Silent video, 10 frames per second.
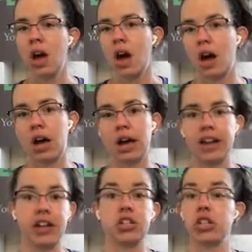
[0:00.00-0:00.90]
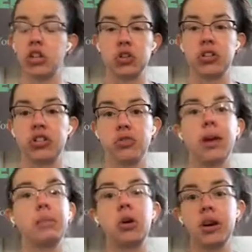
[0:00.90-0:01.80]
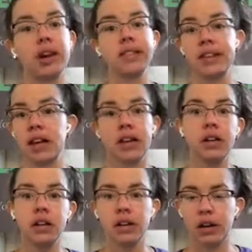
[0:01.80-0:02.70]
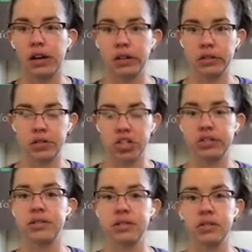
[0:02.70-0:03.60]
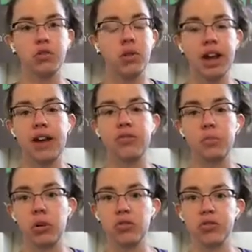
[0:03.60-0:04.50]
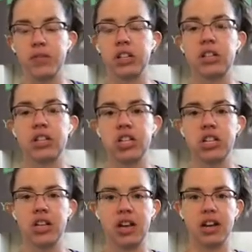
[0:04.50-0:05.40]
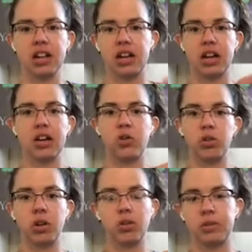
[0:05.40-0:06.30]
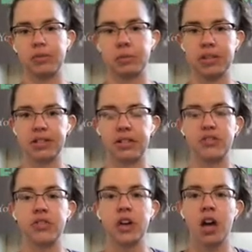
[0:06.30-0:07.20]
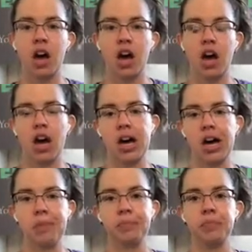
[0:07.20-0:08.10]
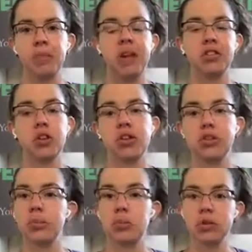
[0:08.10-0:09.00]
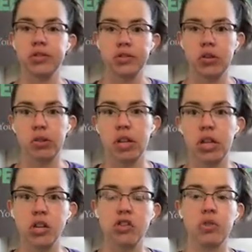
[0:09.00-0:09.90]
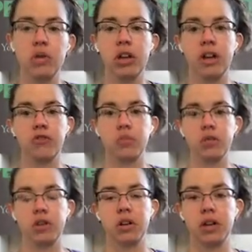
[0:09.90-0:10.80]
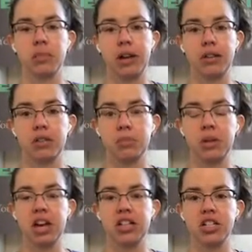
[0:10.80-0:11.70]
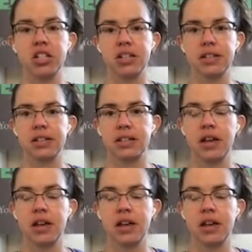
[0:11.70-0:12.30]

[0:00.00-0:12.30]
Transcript: I actually usually do that part outside, just so I have the most ventilation, and I hold it away from myself. As long as you pour slowly, you don't really have to worry about splashes.